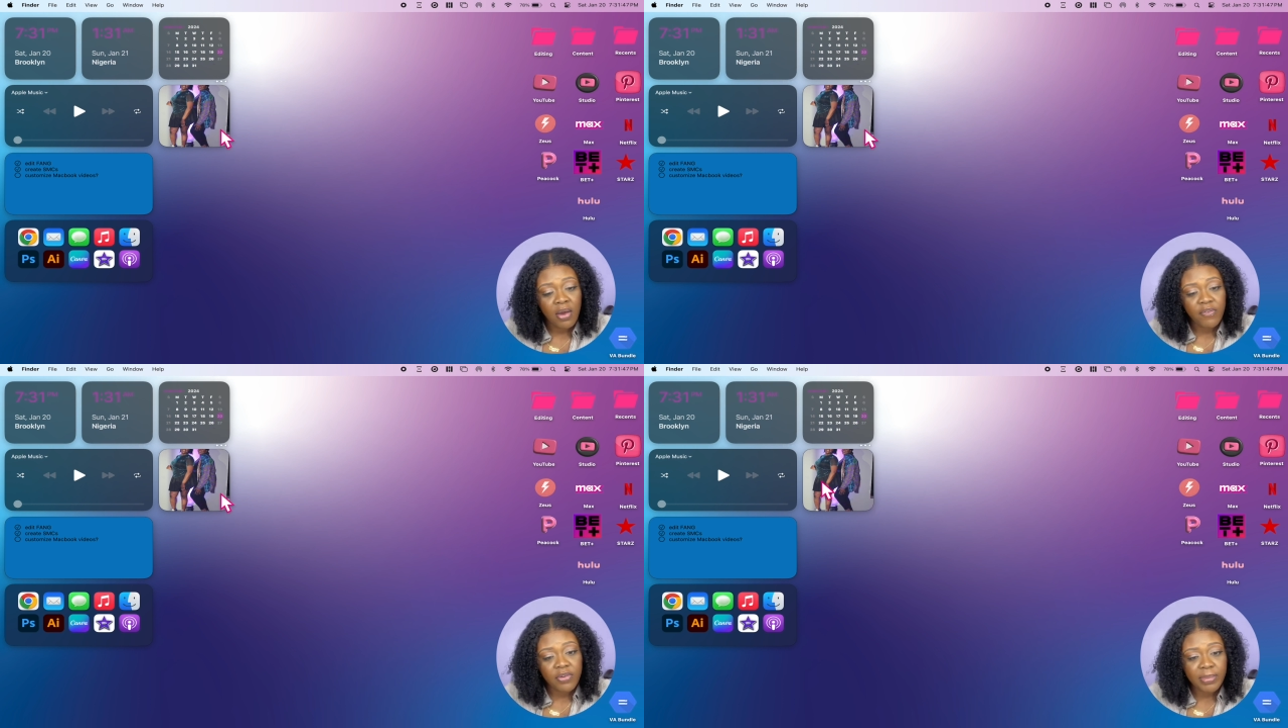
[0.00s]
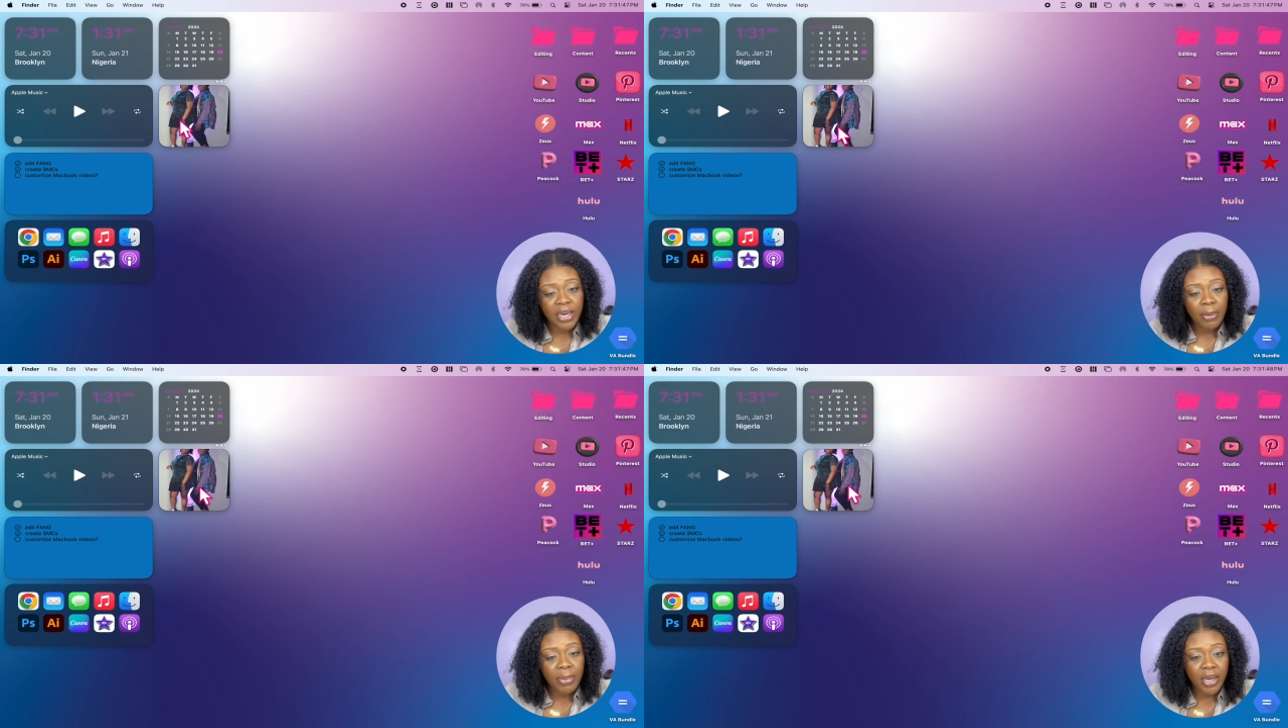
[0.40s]
from
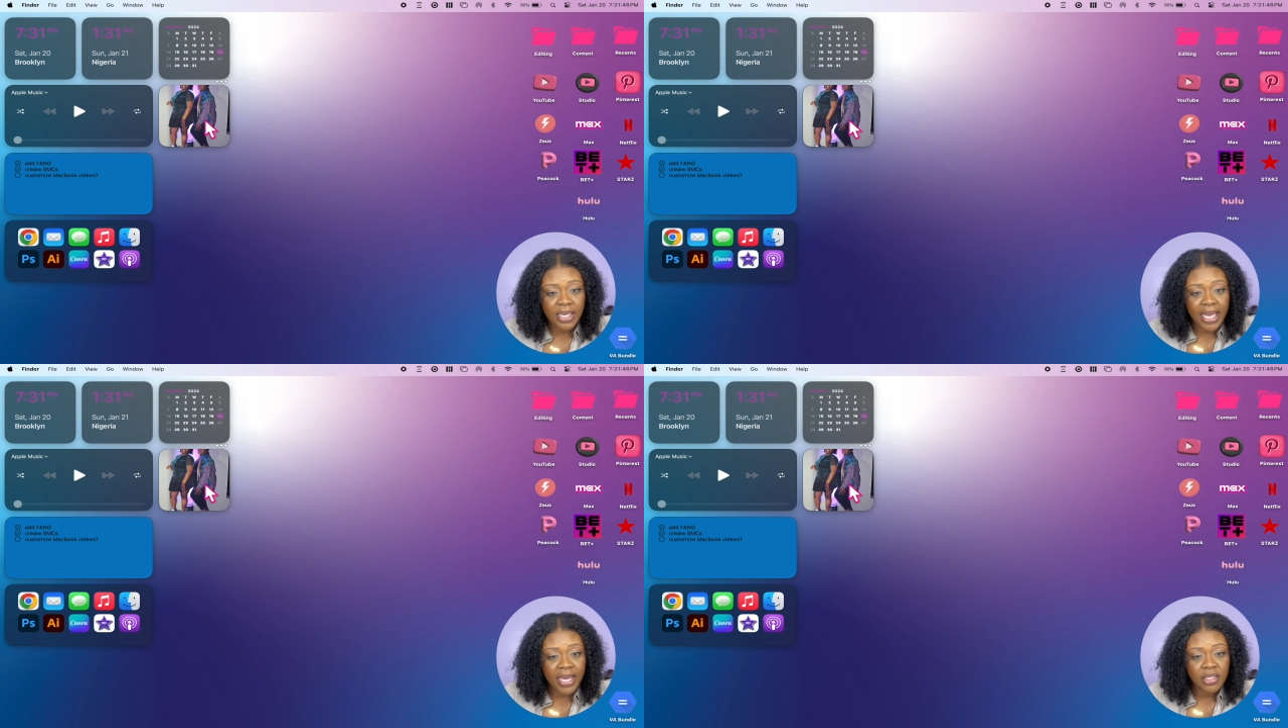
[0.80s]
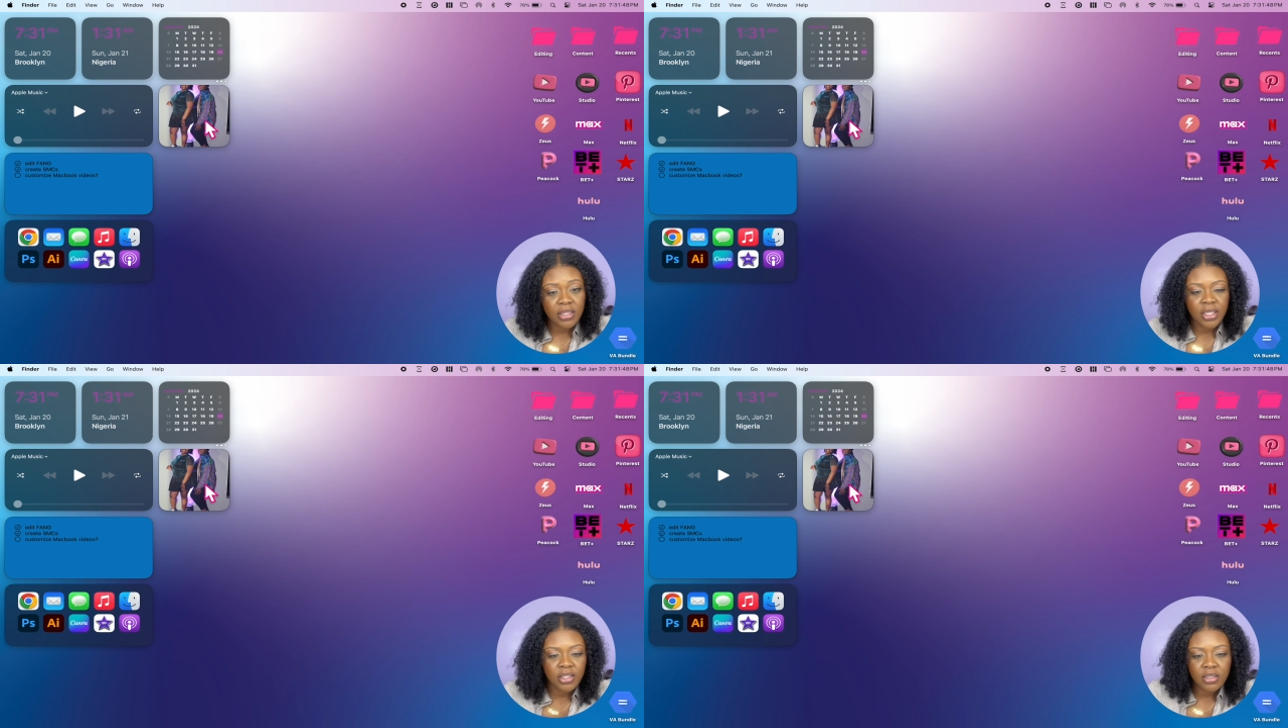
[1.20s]
our podcast,
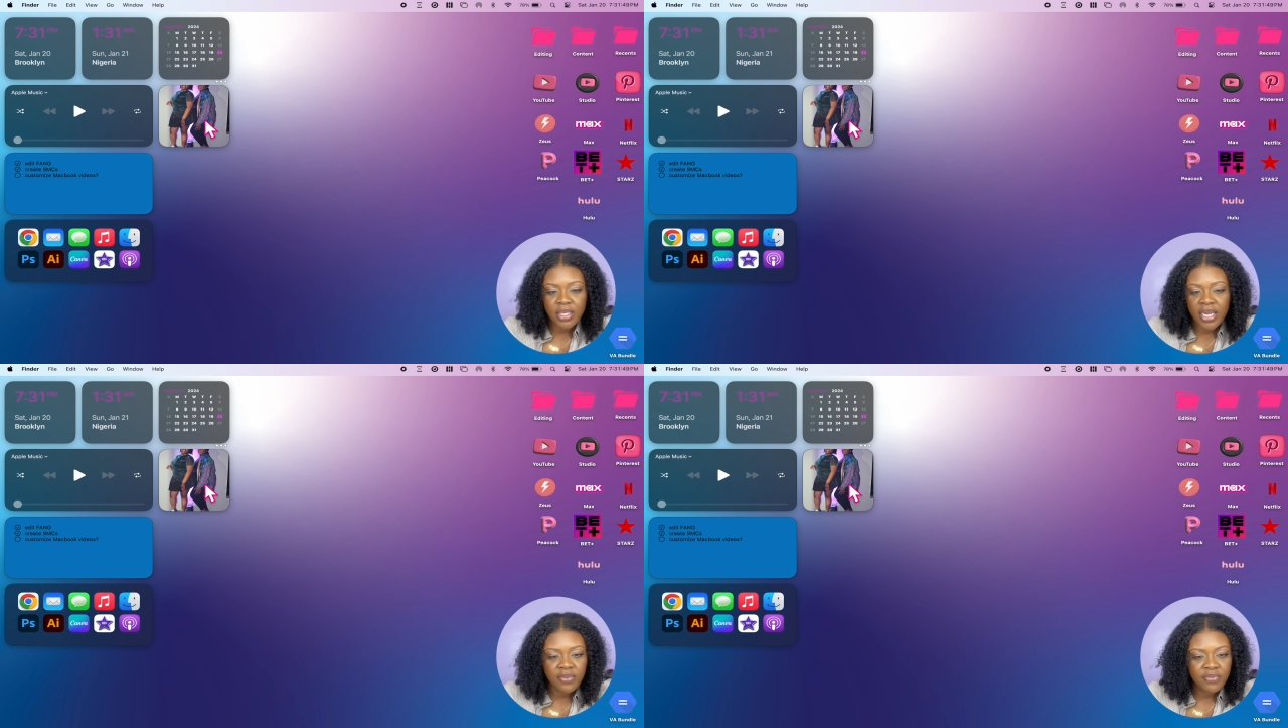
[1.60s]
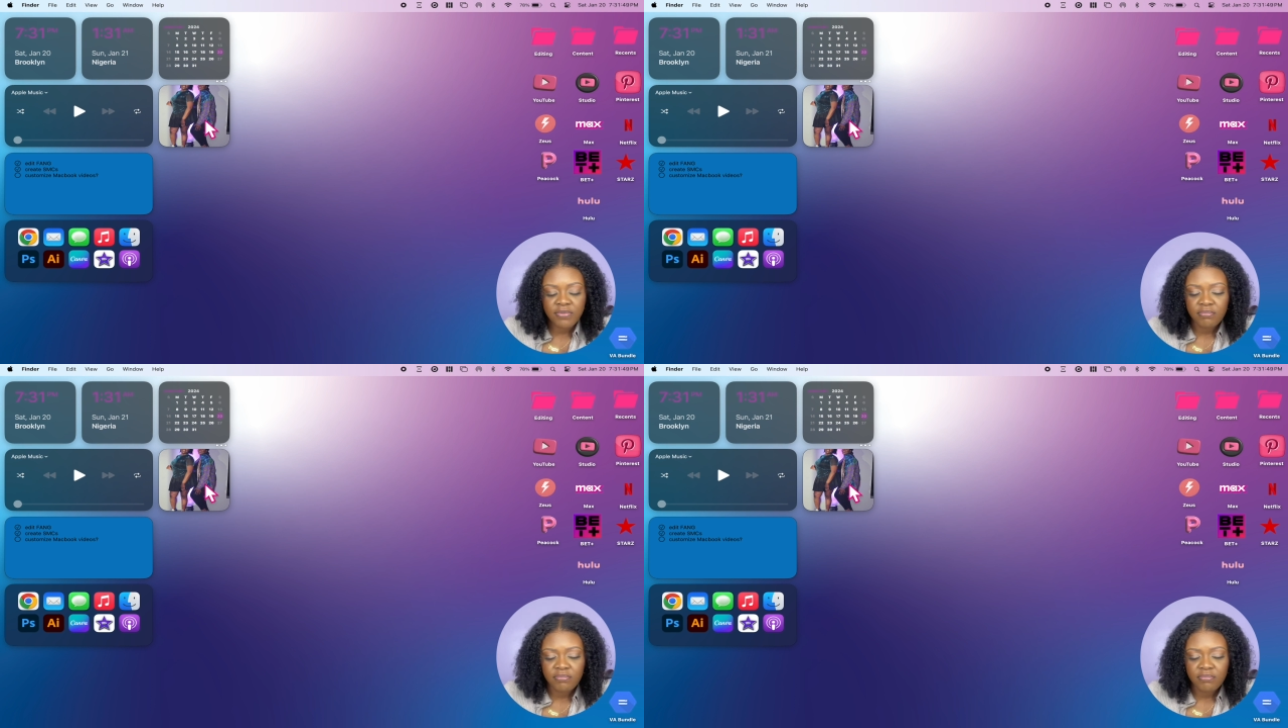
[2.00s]
and I just have